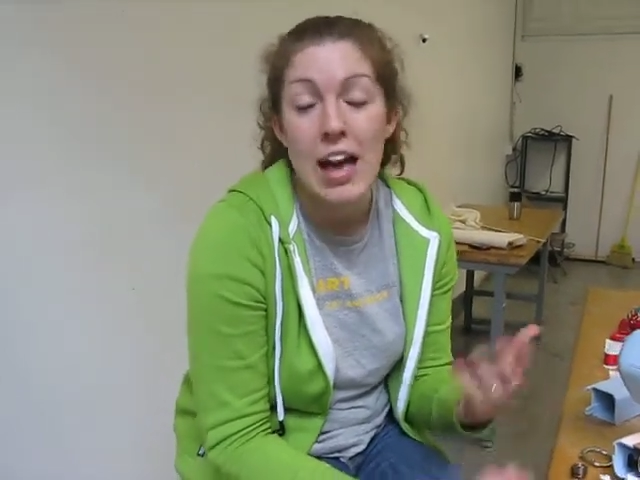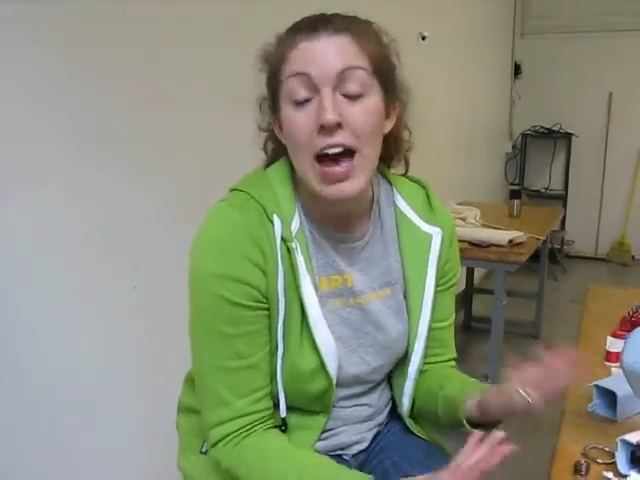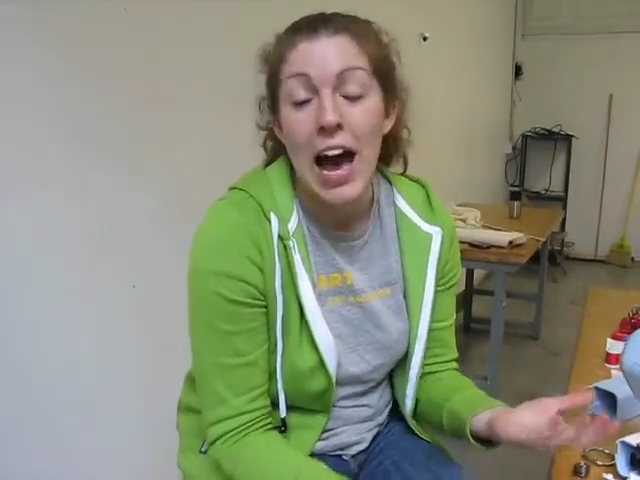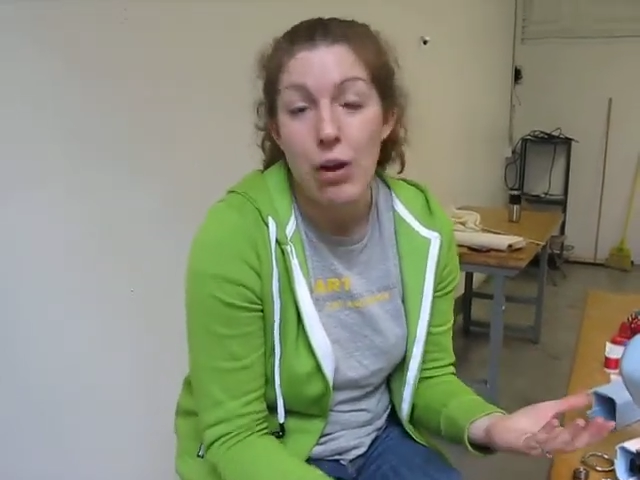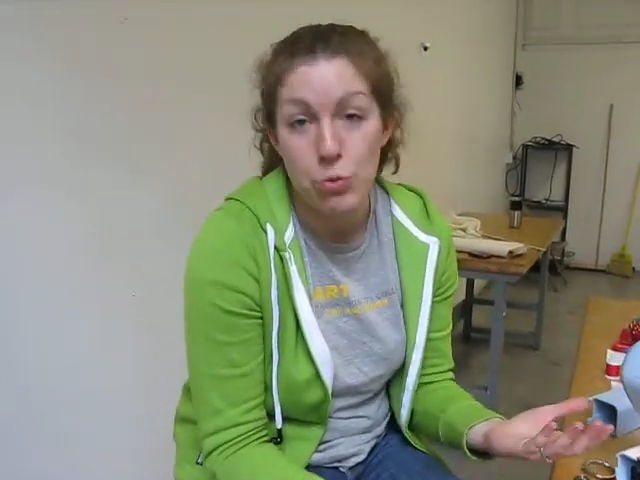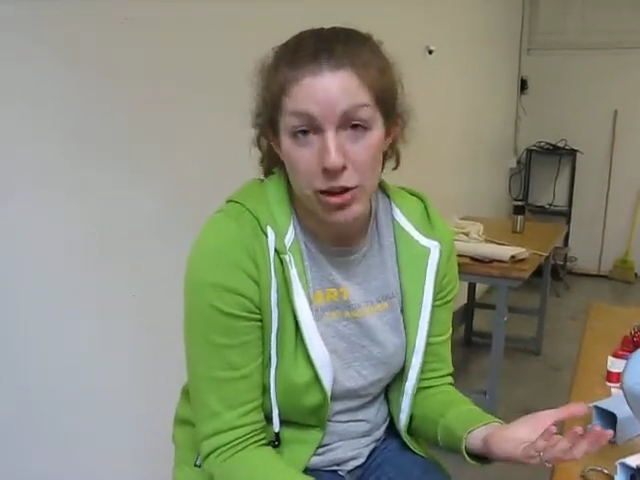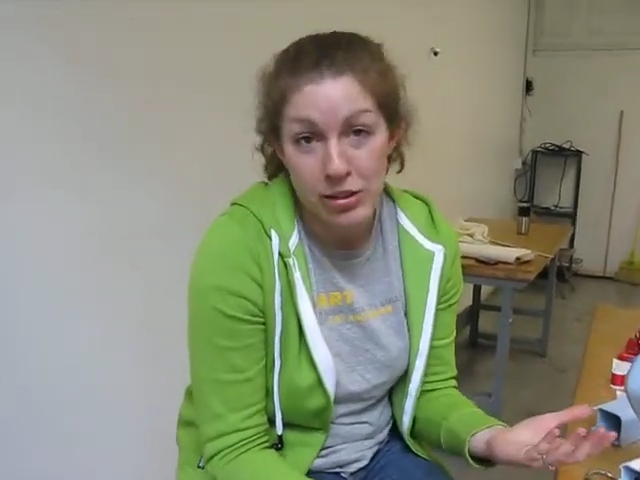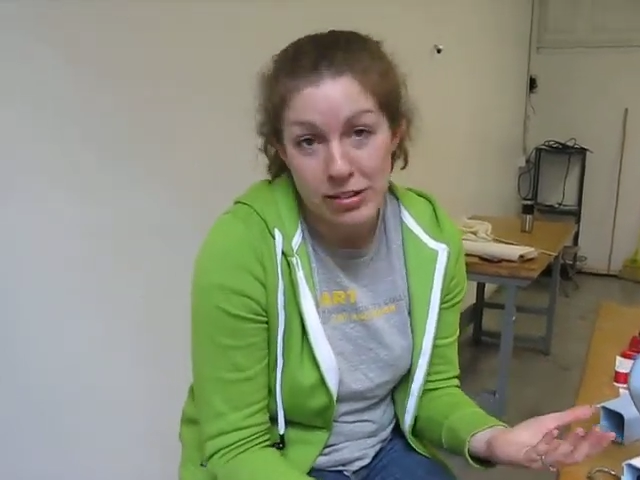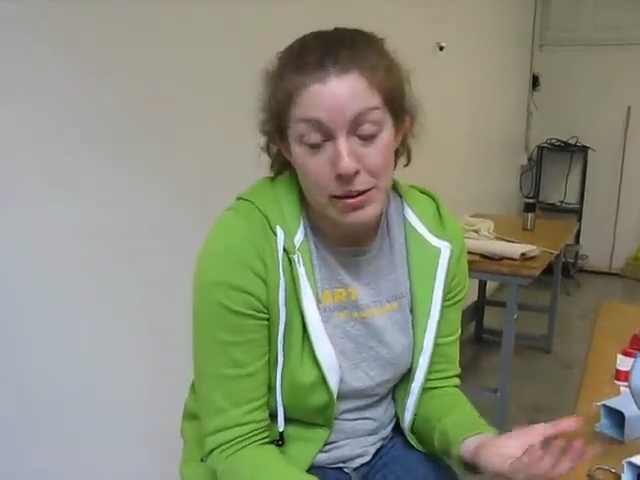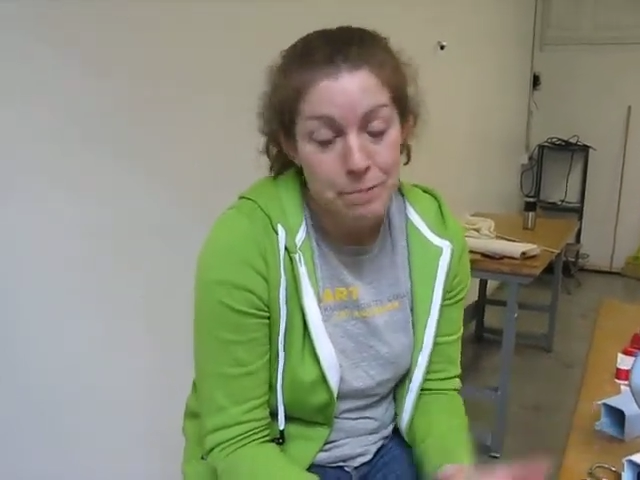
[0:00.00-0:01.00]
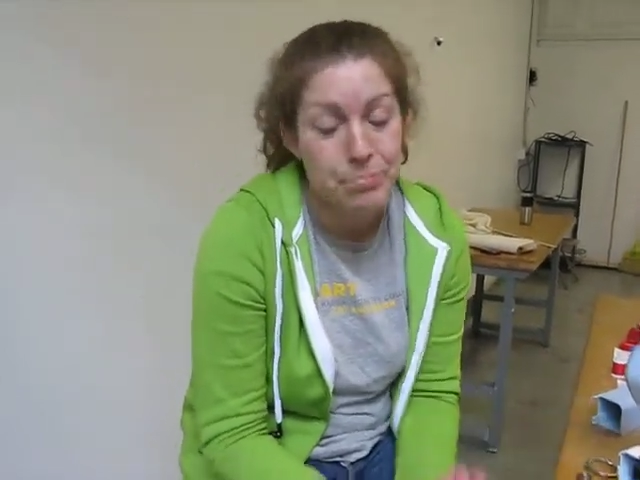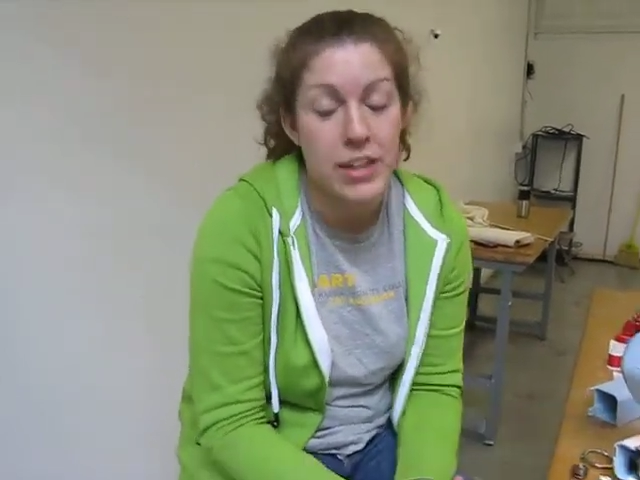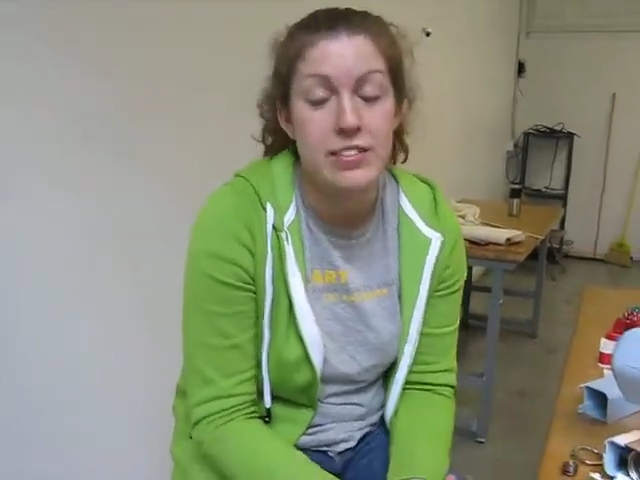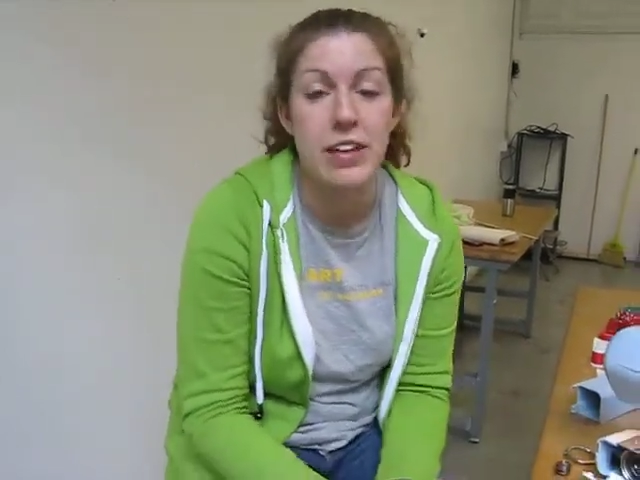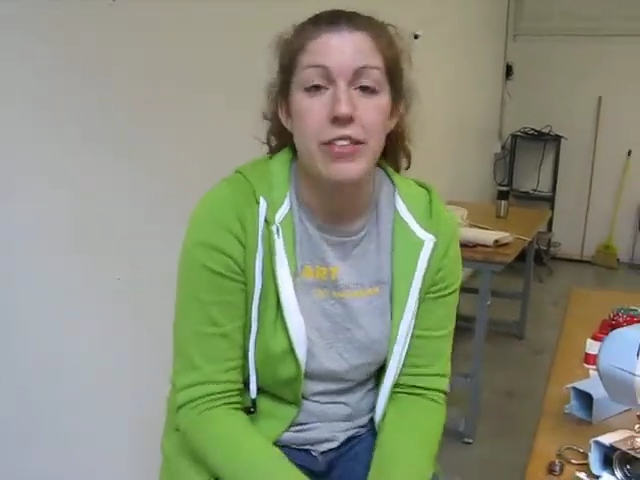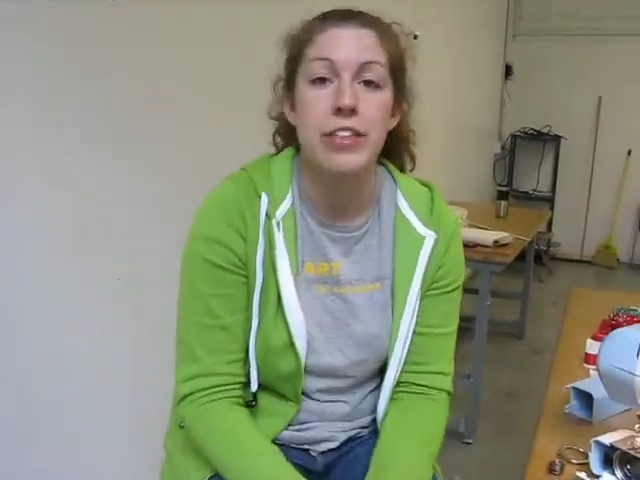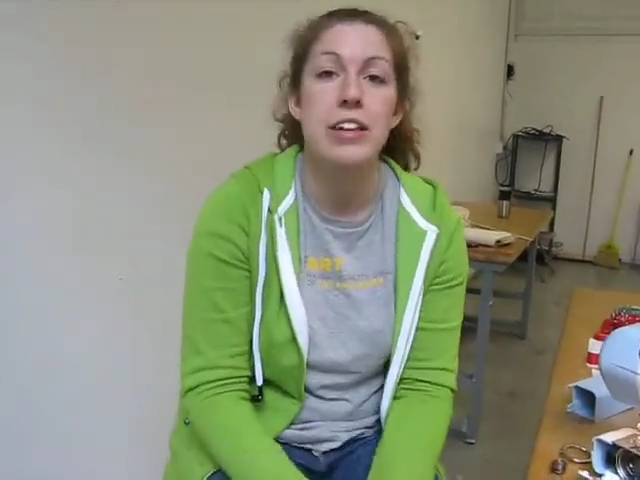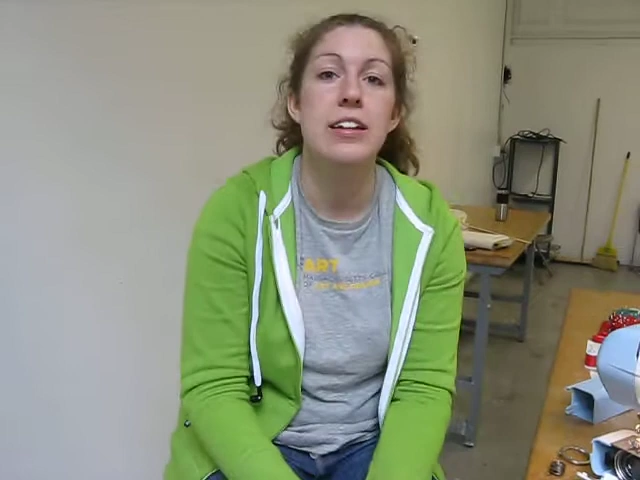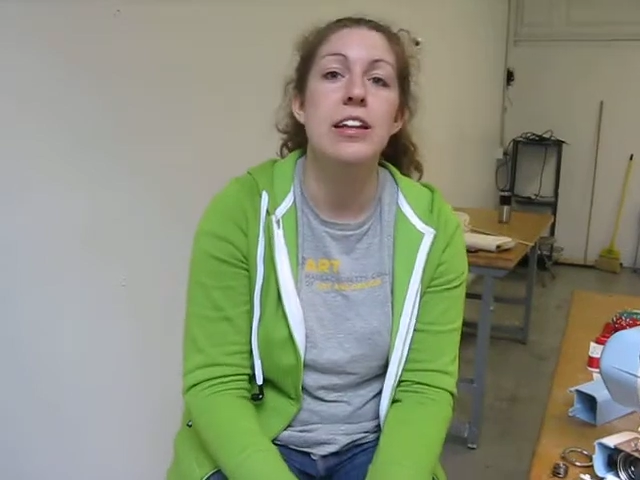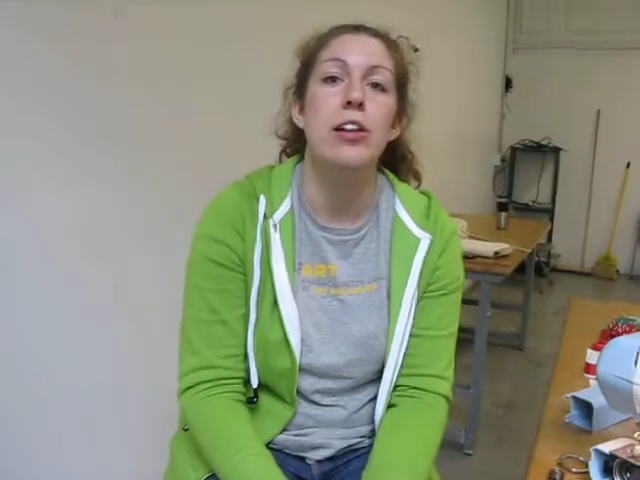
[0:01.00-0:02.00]
How it works is that the
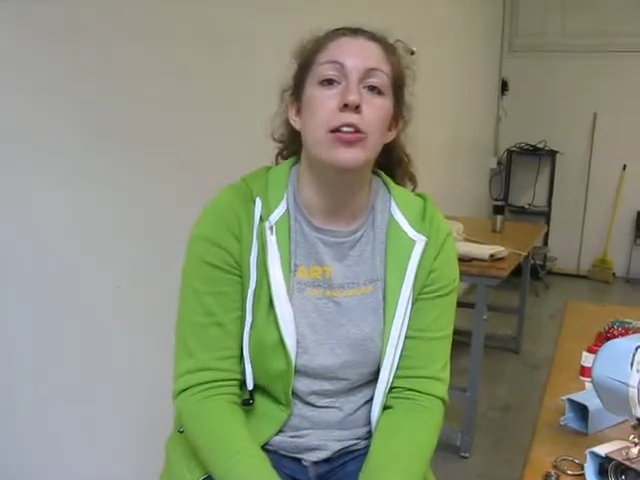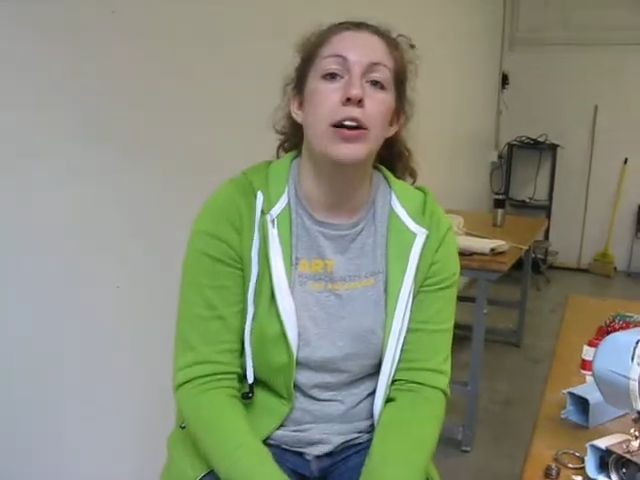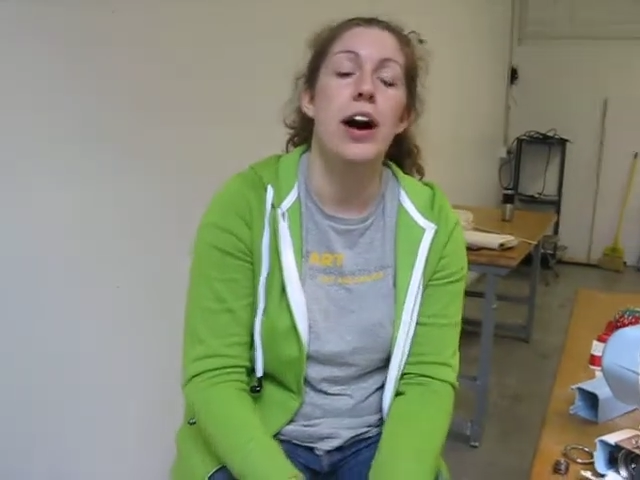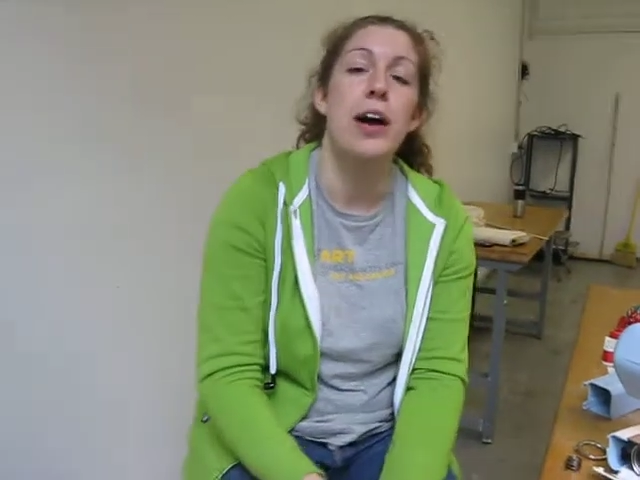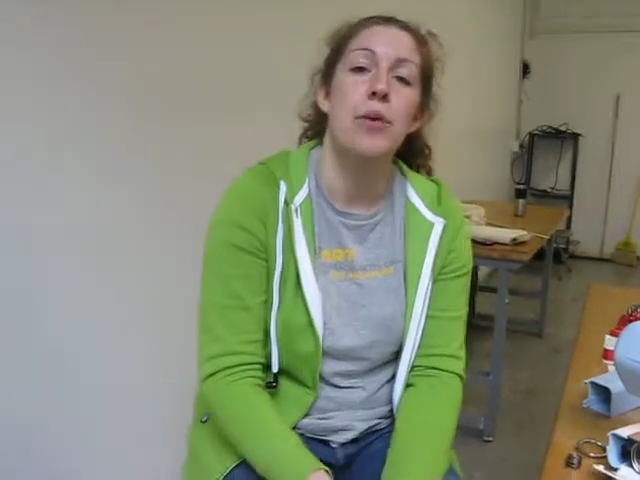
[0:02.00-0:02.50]
needle